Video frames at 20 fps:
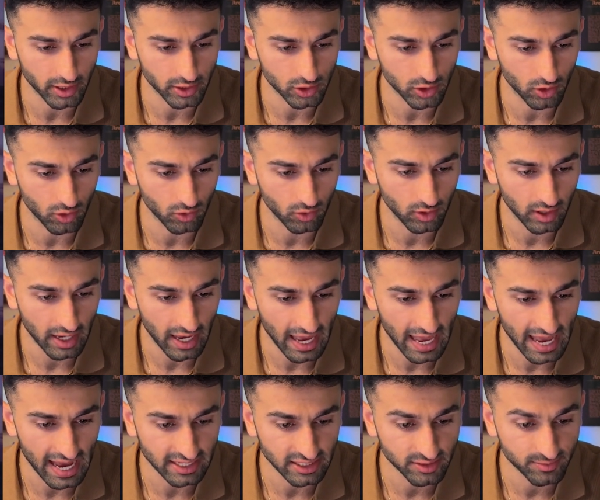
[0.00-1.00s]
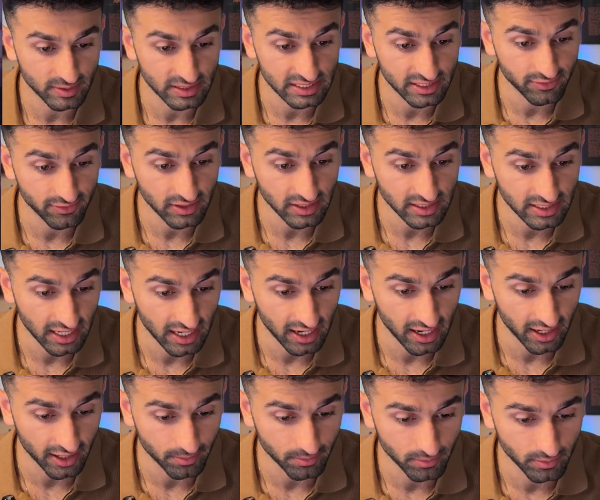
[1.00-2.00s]
And so at a specific
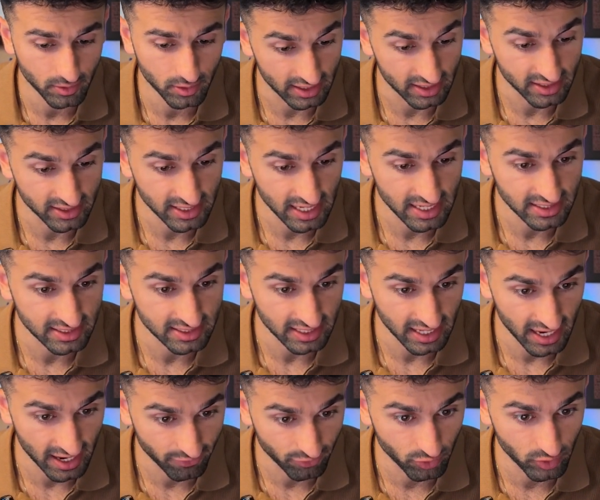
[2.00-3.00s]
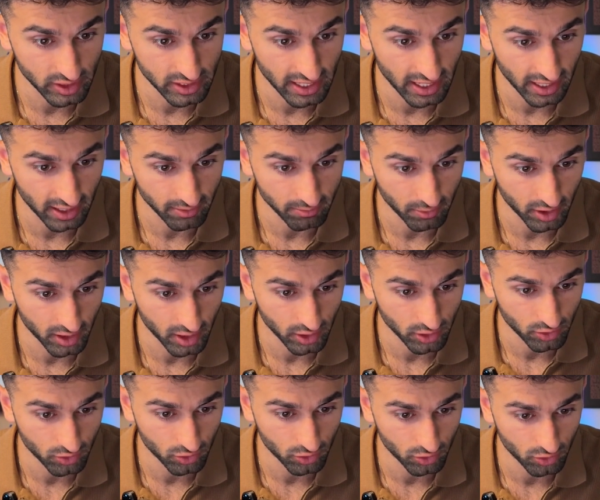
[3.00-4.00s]
time, in this case, it's every day, Monday
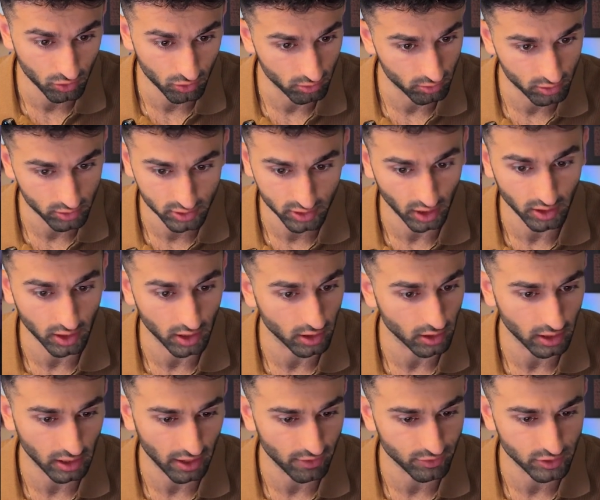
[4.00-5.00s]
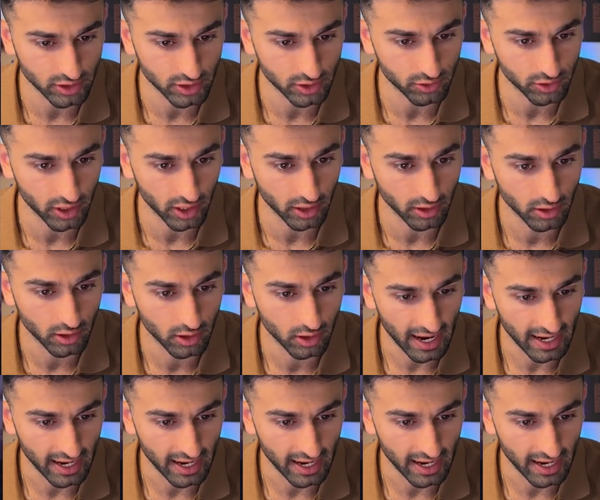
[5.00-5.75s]
through Sunday, like every single day,